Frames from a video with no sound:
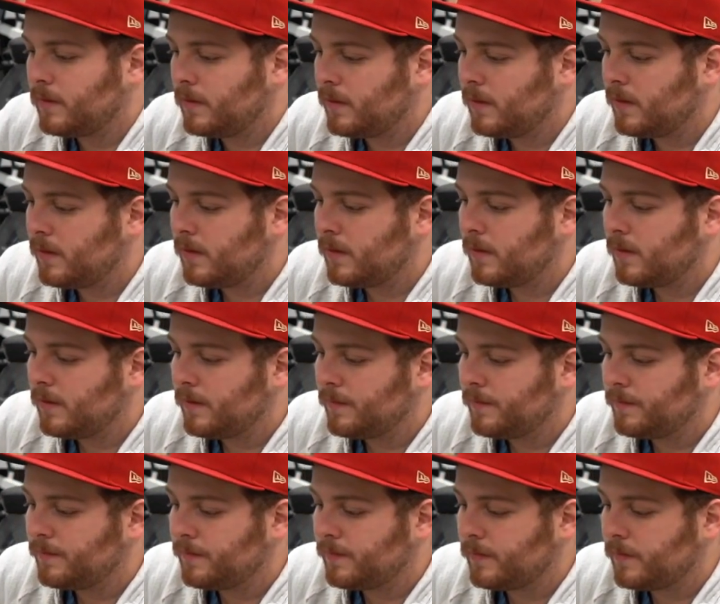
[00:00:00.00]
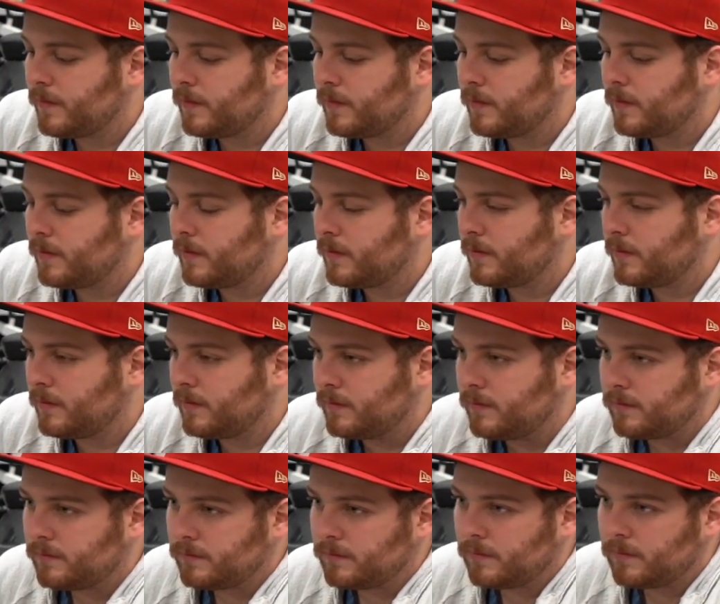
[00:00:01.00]

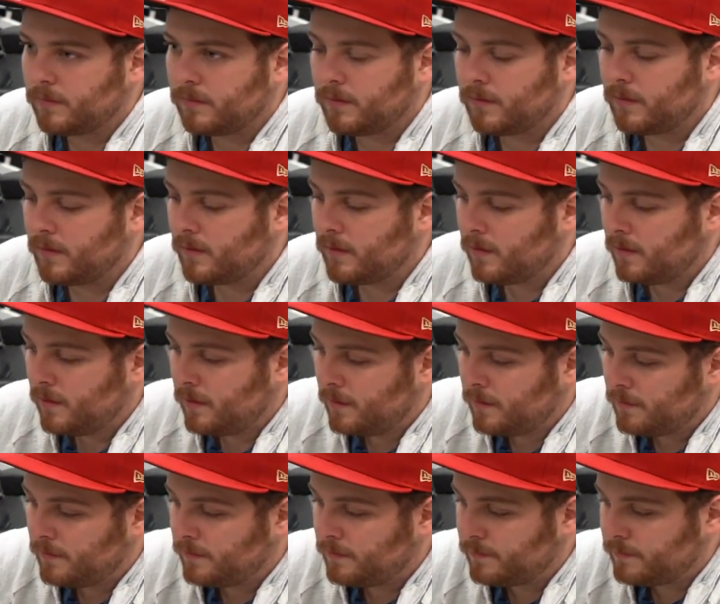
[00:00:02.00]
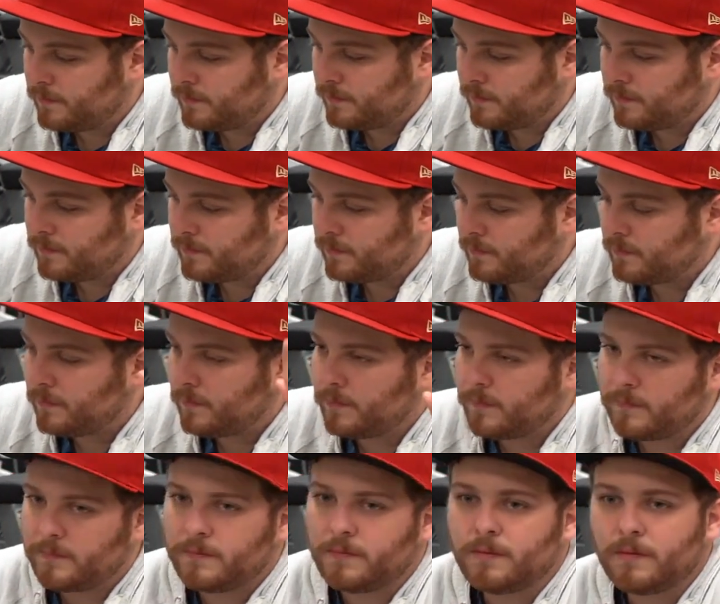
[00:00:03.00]

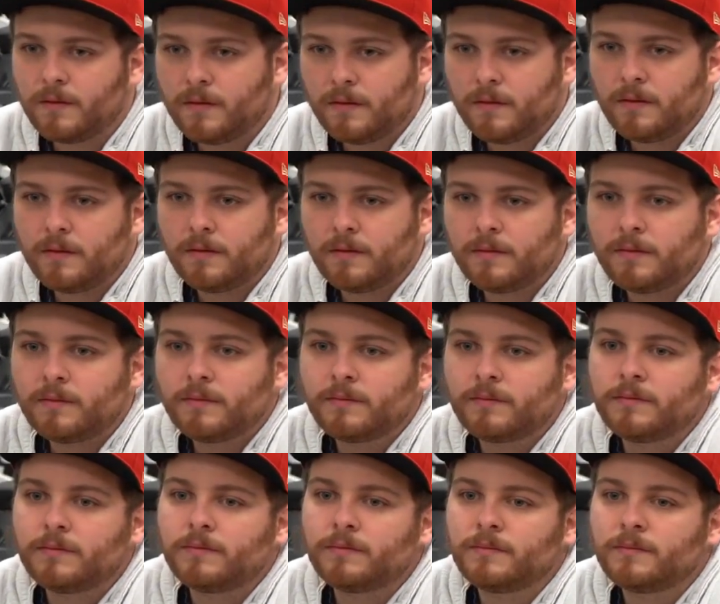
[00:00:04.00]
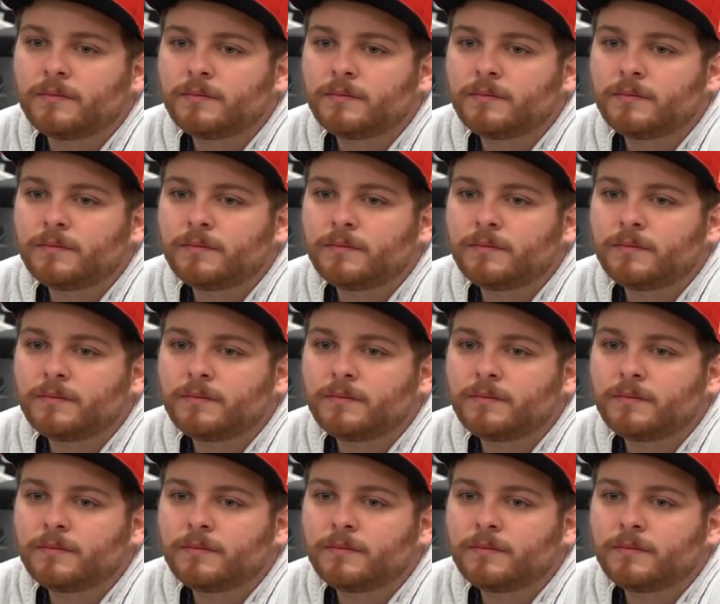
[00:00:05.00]
(not speaking)